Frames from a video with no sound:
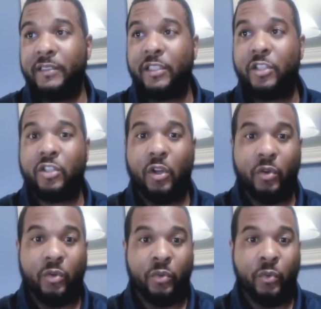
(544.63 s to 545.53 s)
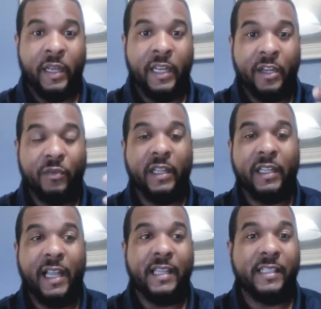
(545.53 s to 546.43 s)
So we need to
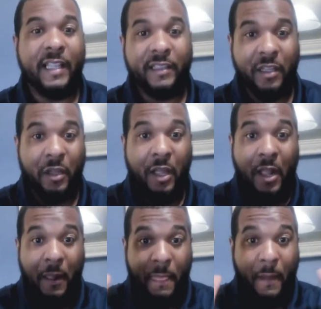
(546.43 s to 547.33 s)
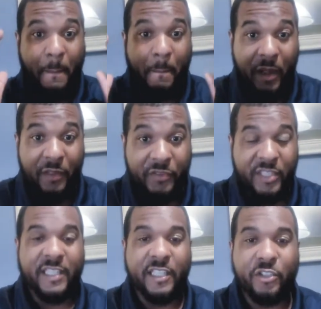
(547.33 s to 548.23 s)
realize that the months
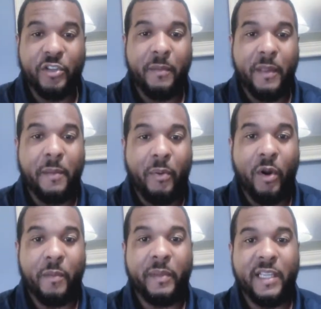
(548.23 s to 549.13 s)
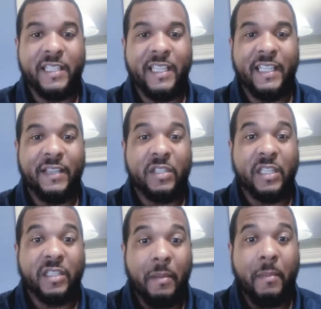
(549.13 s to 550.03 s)
is extremely important because he gives
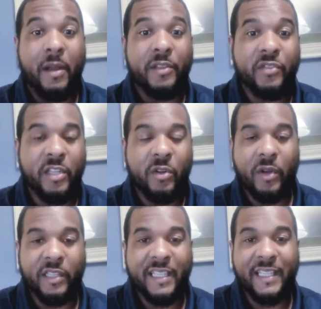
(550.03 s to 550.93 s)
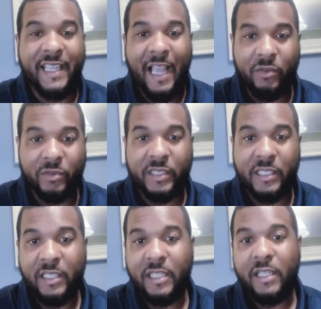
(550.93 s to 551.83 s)
us the months in order to count
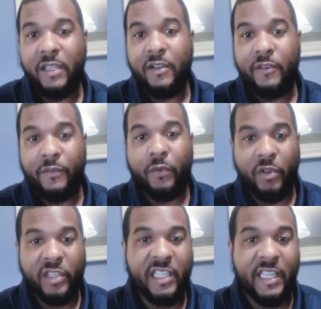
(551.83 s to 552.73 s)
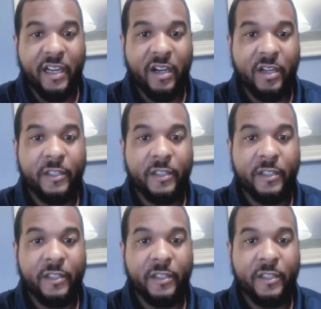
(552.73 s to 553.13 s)
for the year.